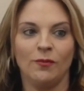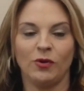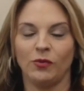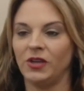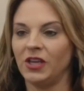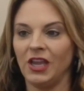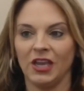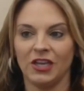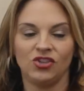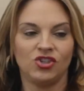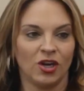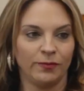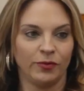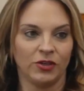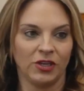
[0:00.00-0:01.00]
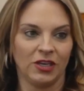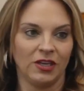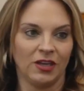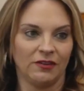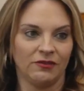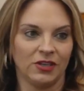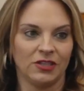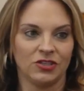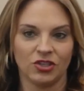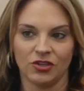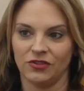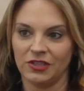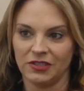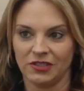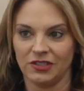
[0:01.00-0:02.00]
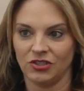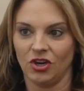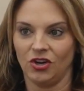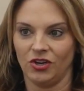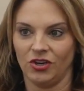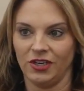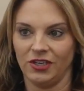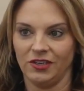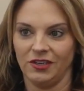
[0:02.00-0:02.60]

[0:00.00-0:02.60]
But we can't jump on any of it until this is gone.